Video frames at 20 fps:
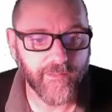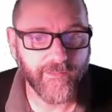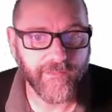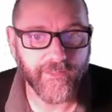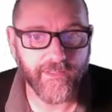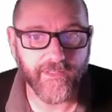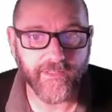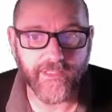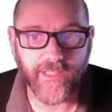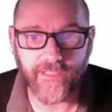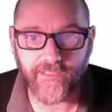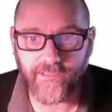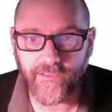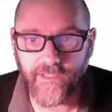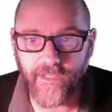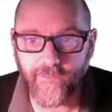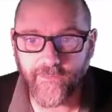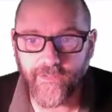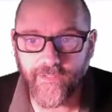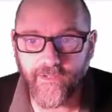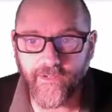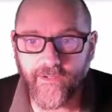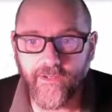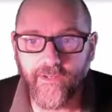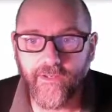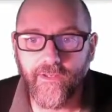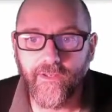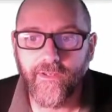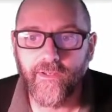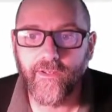in the desktop here.
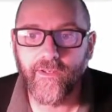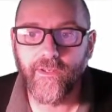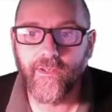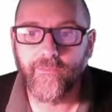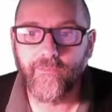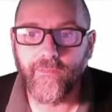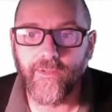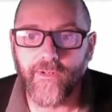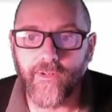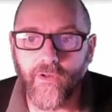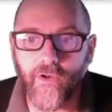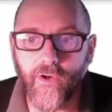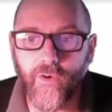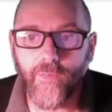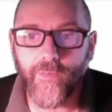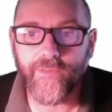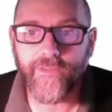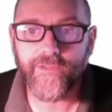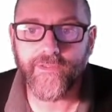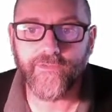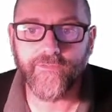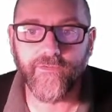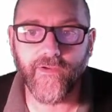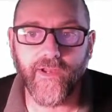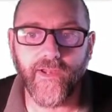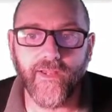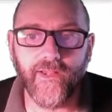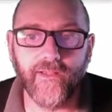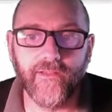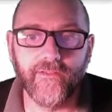I'm going to open this
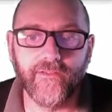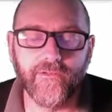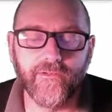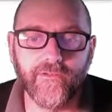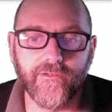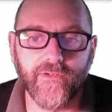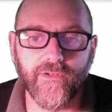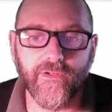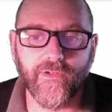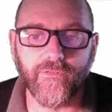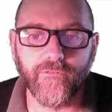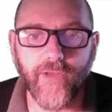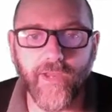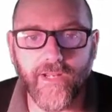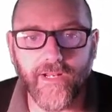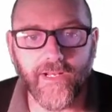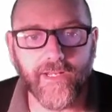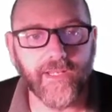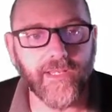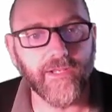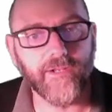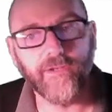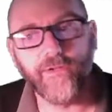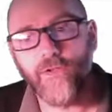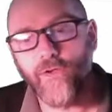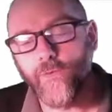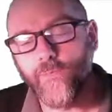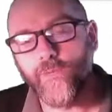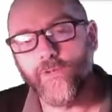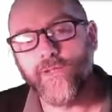file. You can right click and
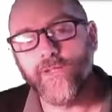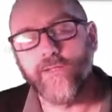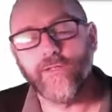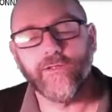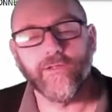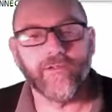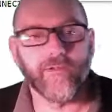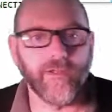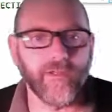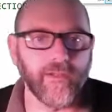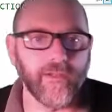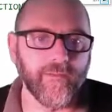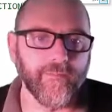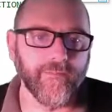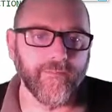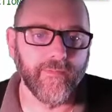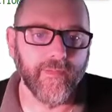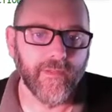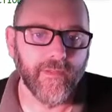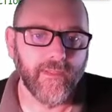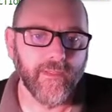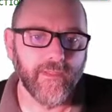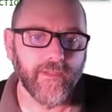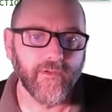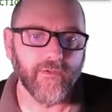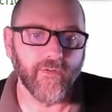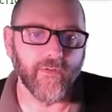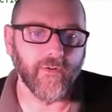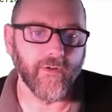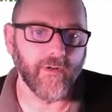open it,
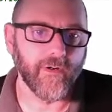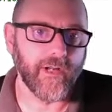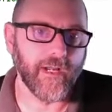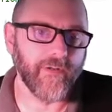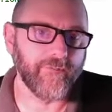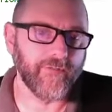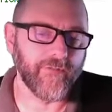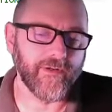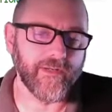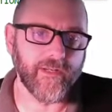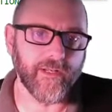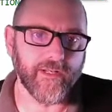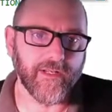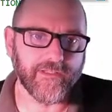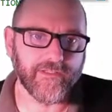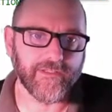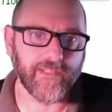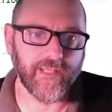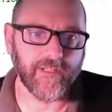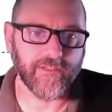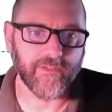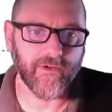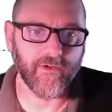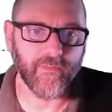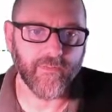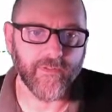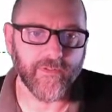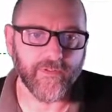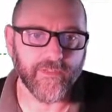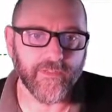or I've already got it set to
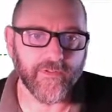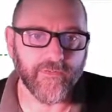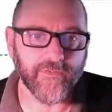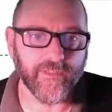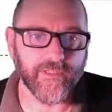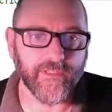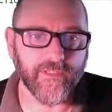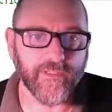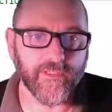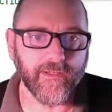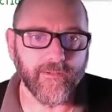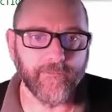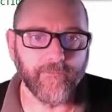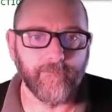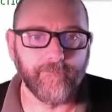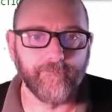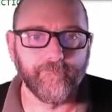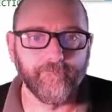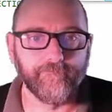open using